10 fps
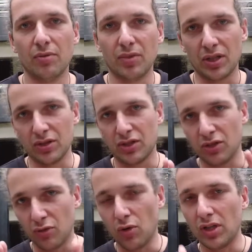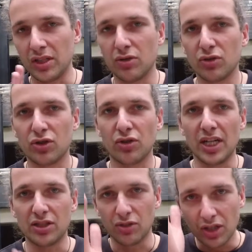because you're rolling too
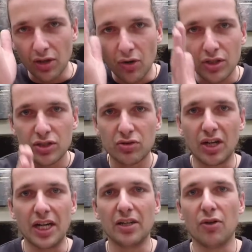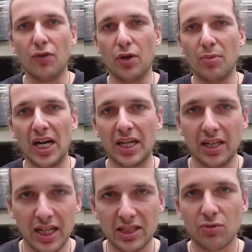straight, so you're going straight over your back, and
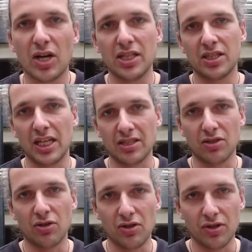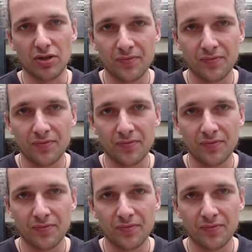that's why it gets hurt.